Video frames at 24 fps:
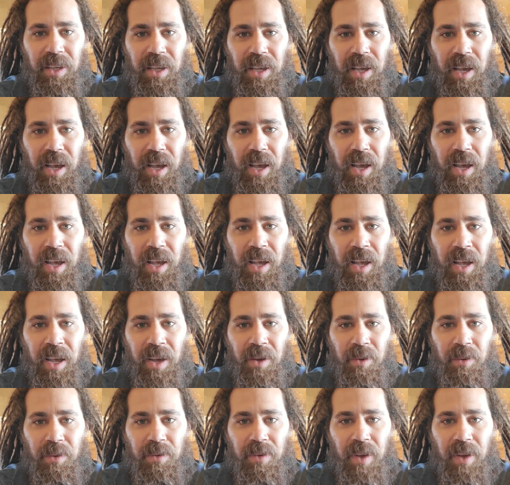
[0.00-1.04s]

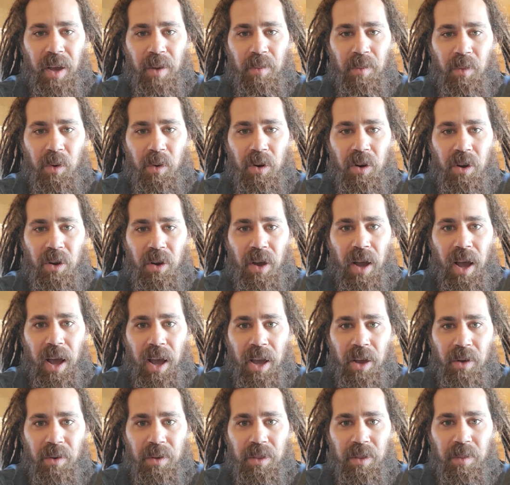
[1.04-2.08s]
We've got more
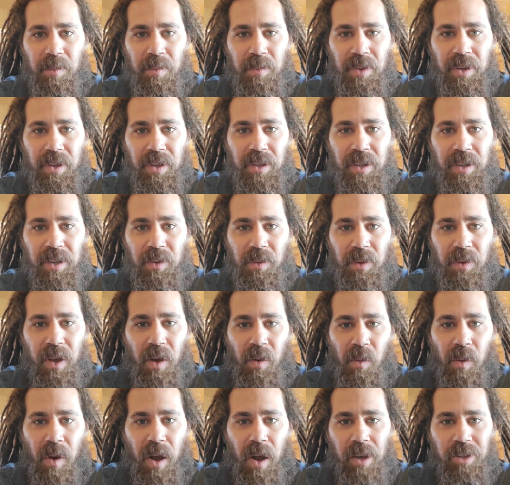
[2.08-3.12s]
Ohio in the building. We
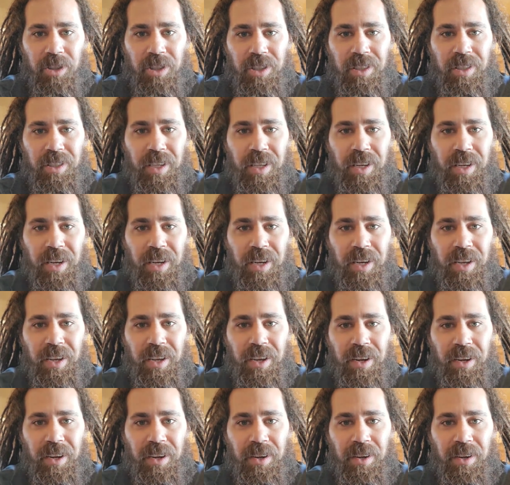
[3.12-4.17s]
got Washington in
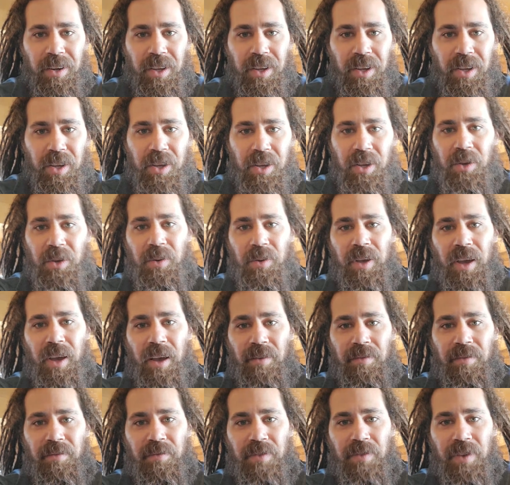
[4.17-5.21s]
here. We
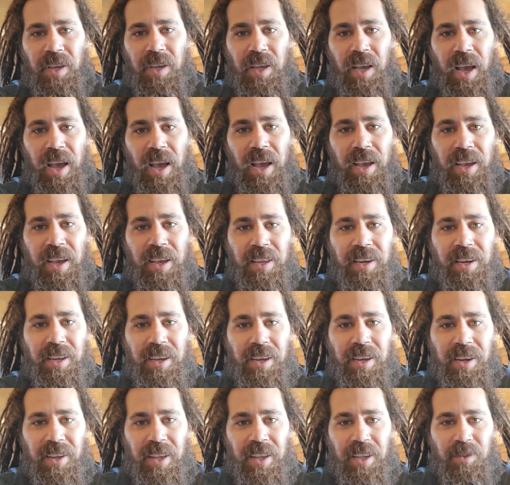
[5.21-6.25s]
got VA in
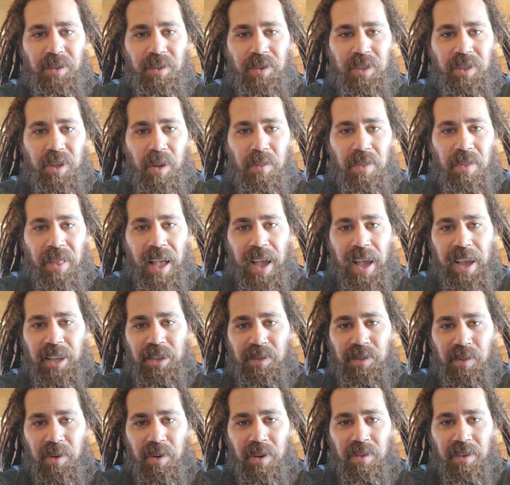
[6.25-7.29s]
here. That's what's up,
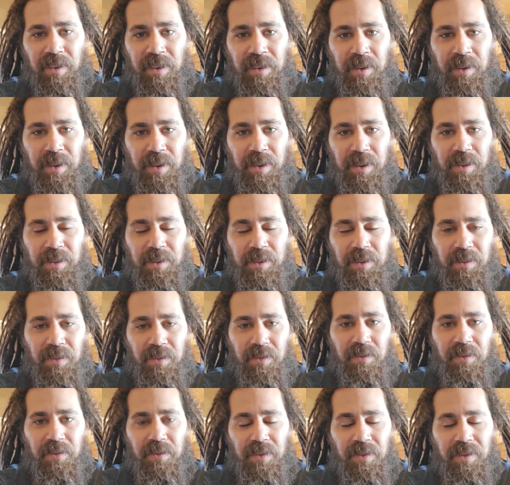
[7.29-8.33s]
Blacksburg.
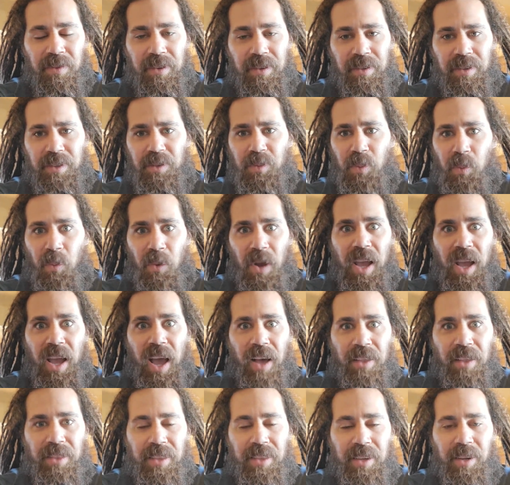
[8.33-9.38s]
It's way
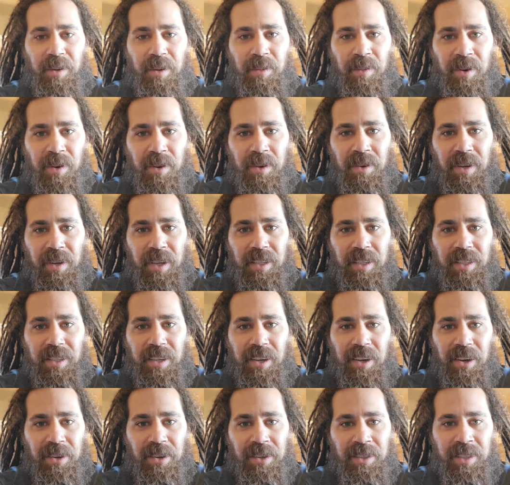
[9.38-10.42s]
out there, bro. East
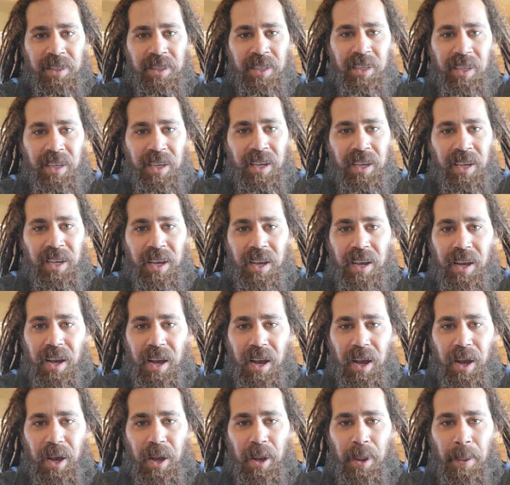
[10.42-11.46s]
Coast.
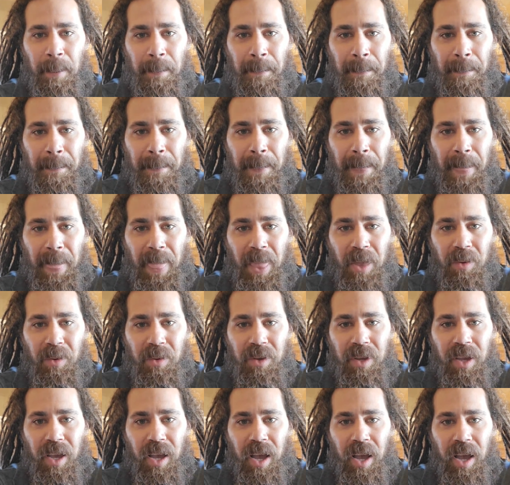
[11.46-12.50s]

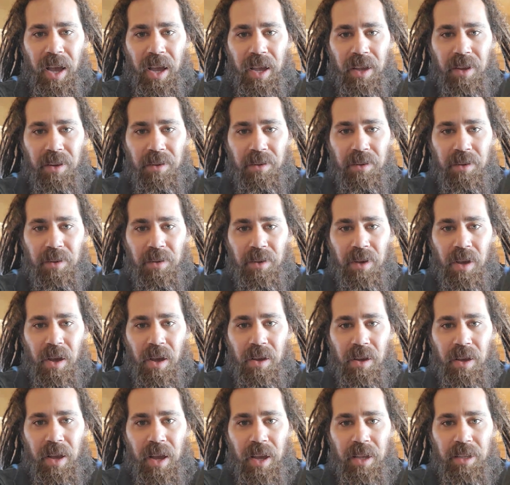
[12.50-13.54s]
We got
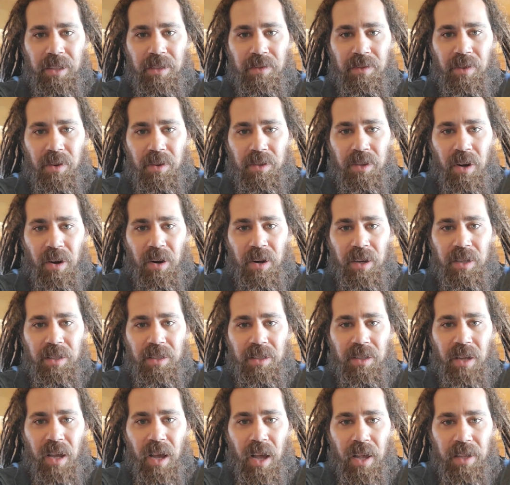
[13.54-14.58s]
all kinds of folks.
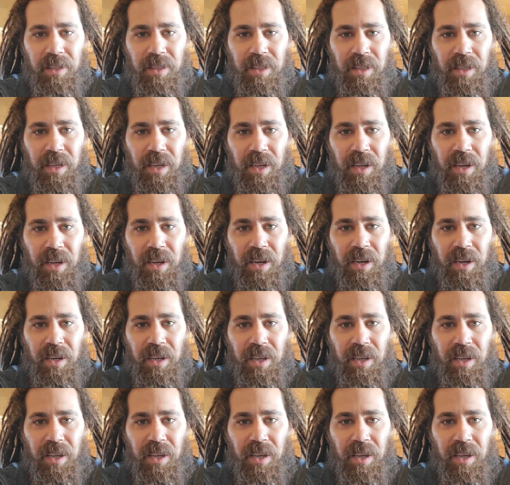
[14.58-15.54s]
Arkansas is in here.